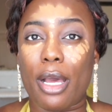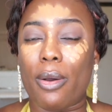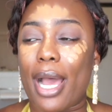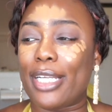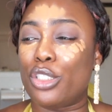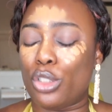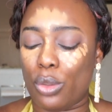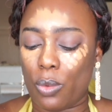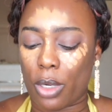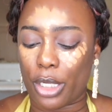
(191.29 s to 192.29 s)
I
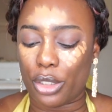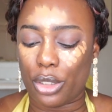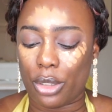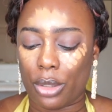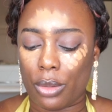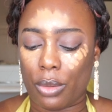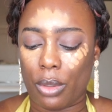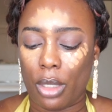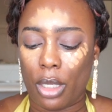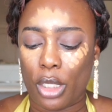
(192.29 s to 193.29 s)
do want to
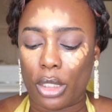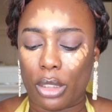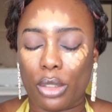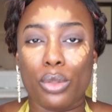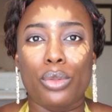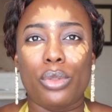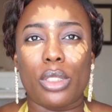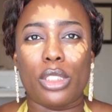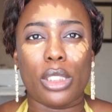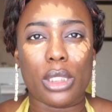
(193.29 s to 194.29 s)

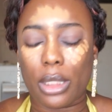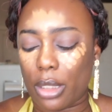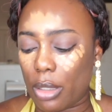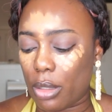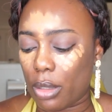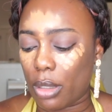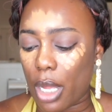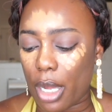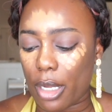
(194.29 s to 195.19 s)
use just a little